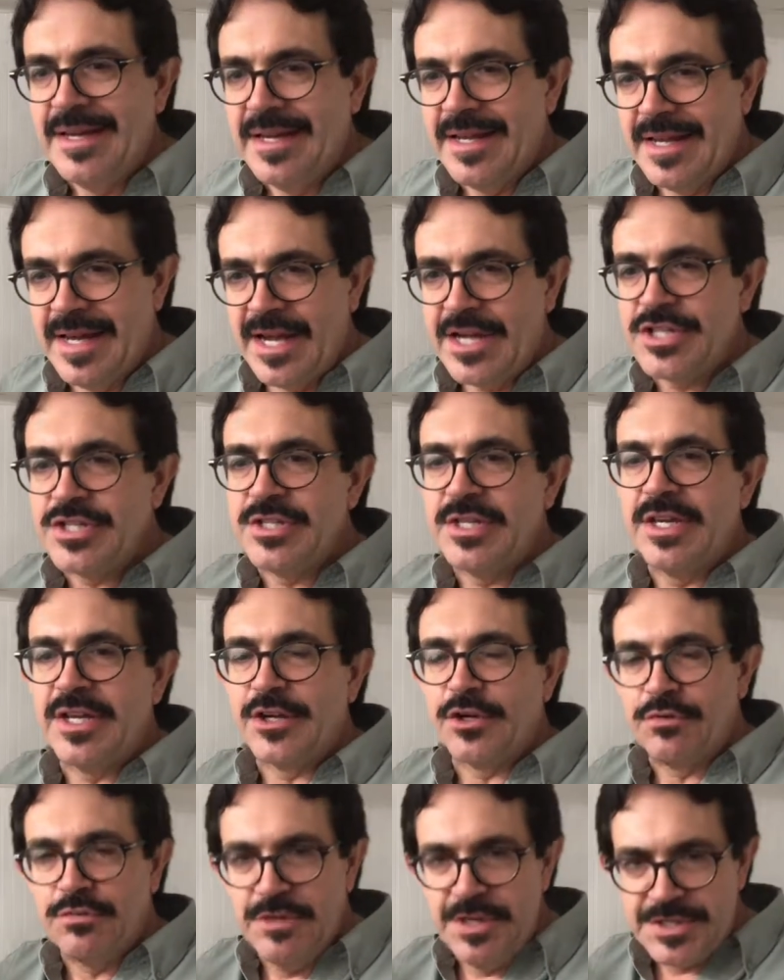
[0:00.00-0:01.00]
It actually
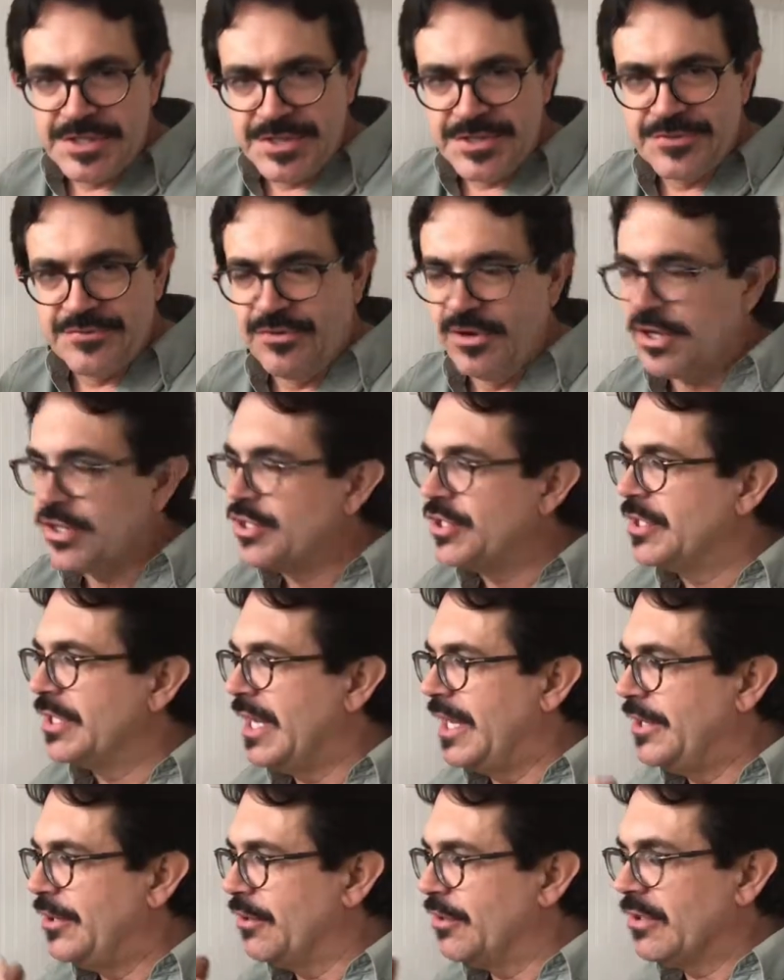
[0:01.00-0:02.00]
increases friction
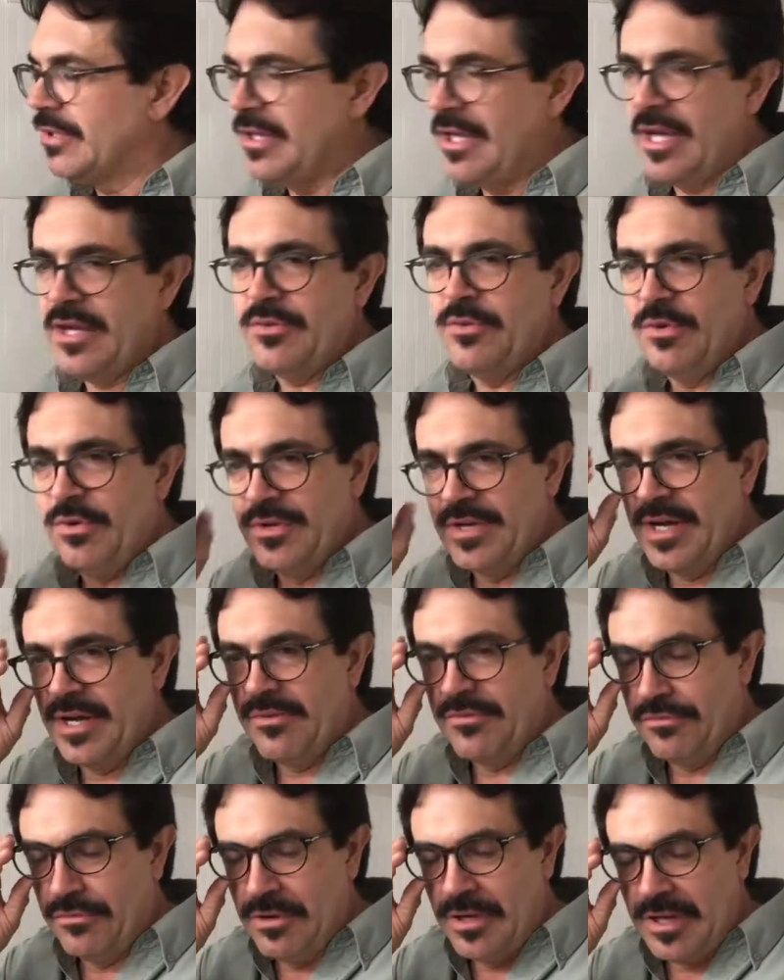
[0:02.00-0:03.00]
and your clock will
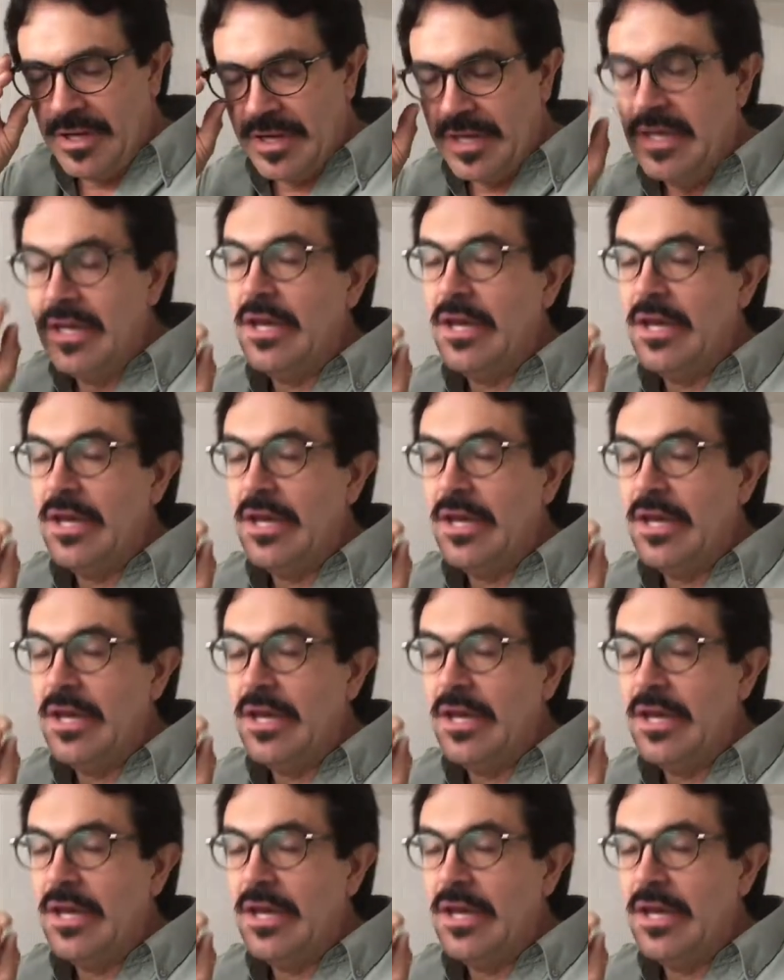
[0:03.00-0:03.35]
not run.